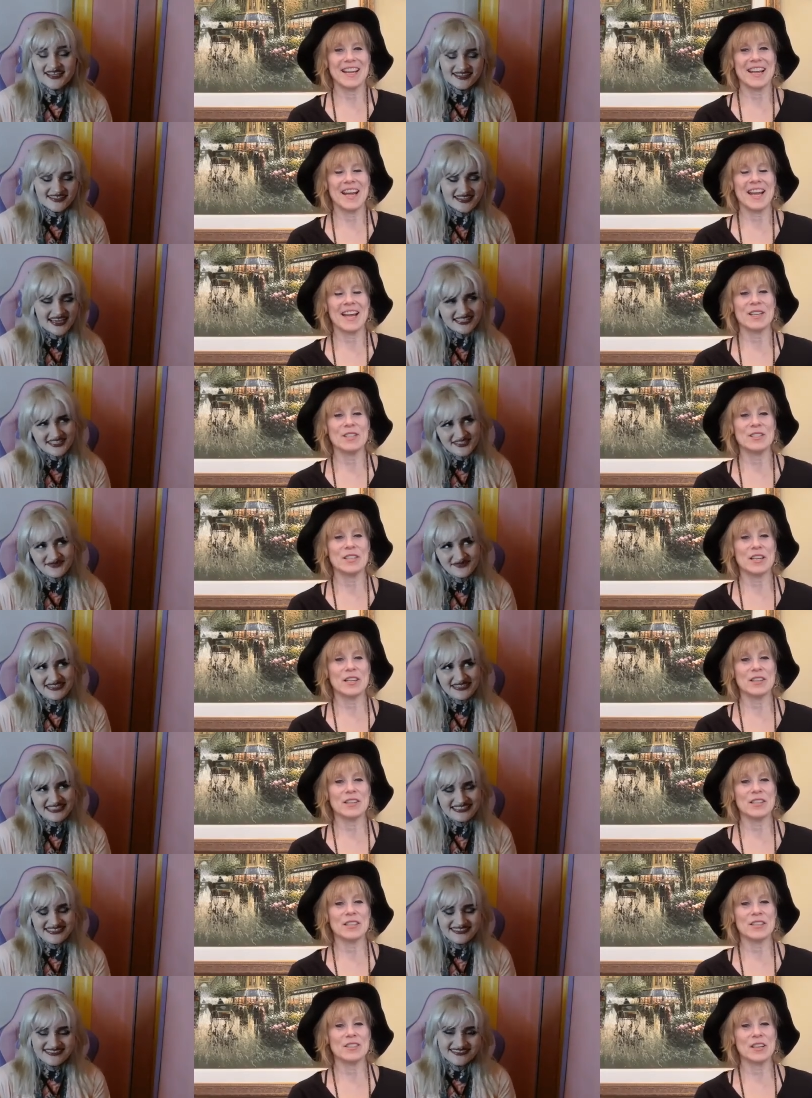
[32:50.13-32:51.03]
Speaker 1: And t-
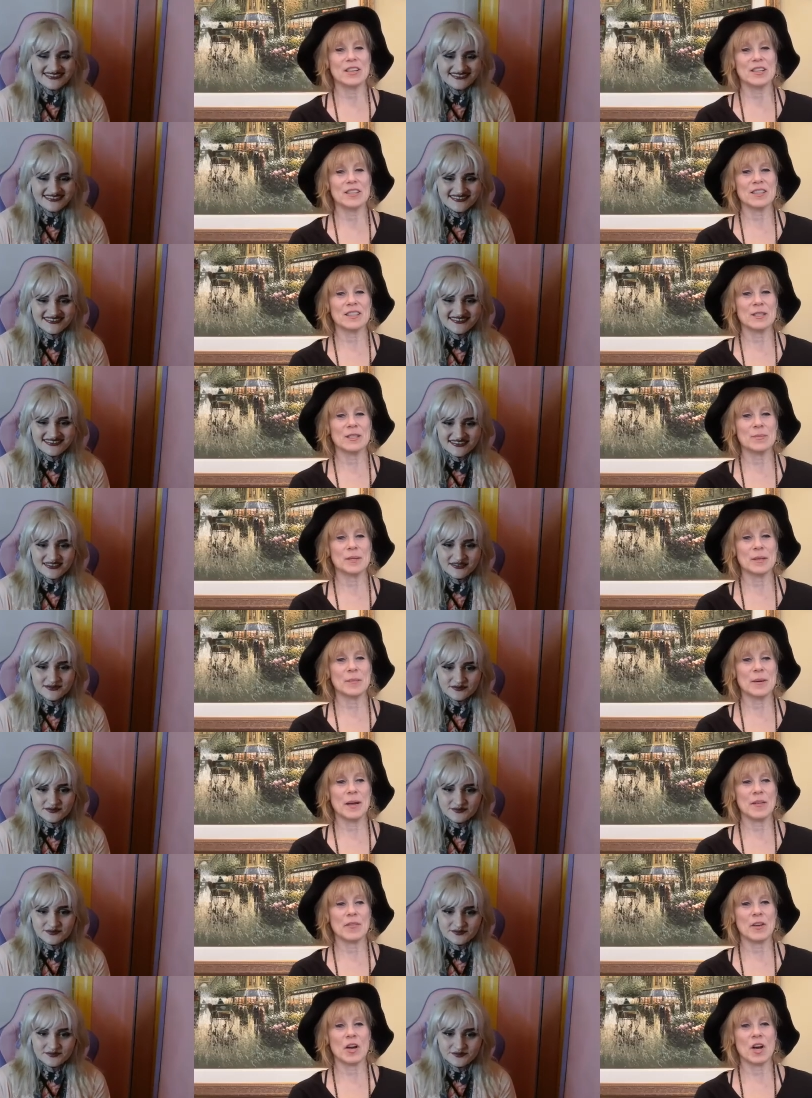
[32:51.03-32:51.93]
let's talk a little bit
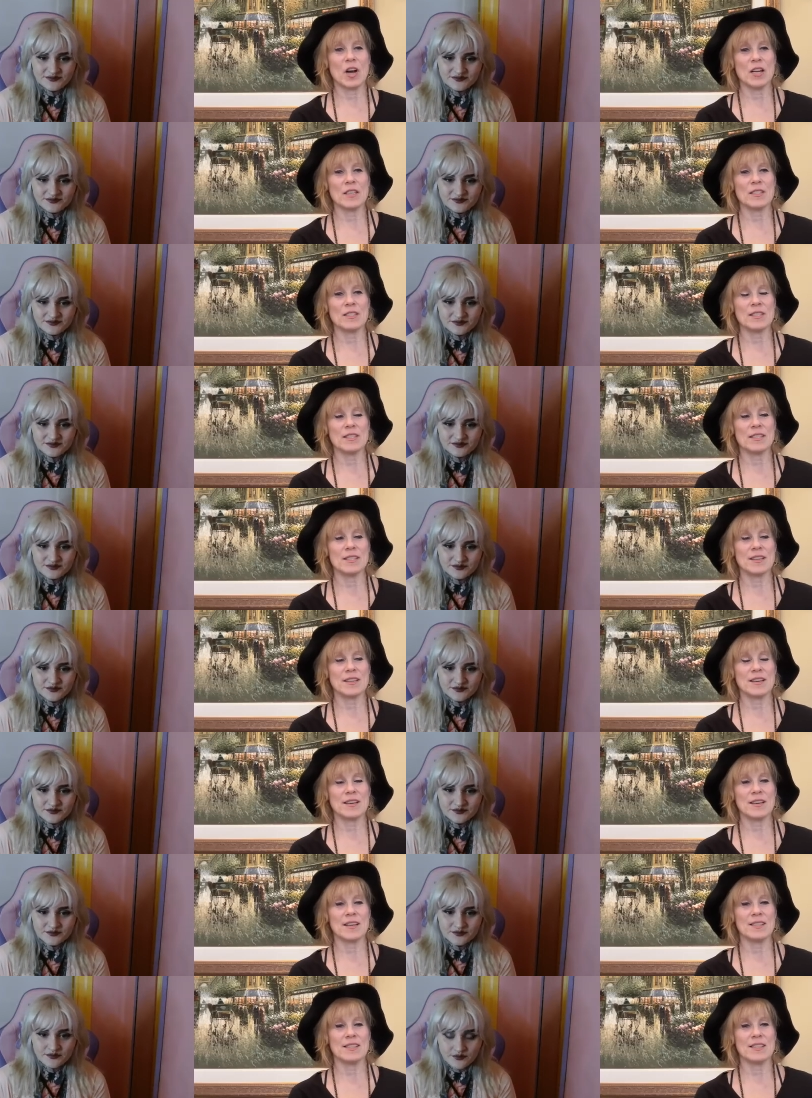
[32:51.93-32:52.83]
about the
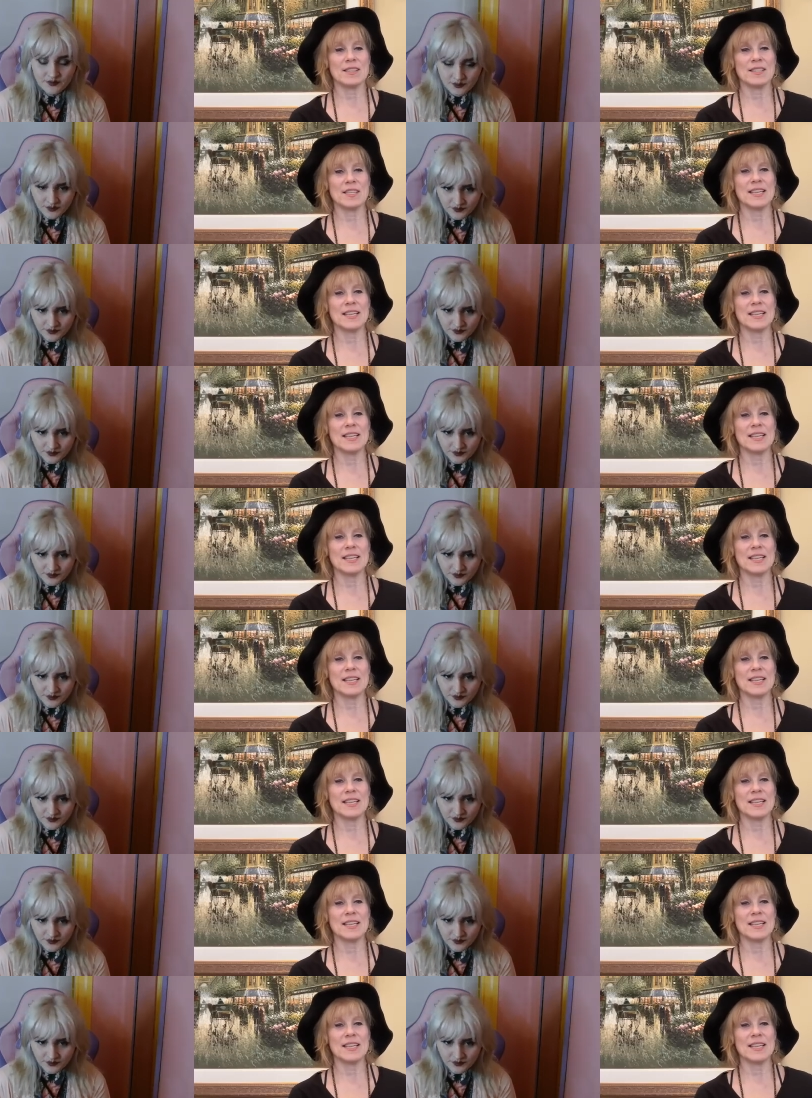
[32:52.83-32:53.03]
hauntedness.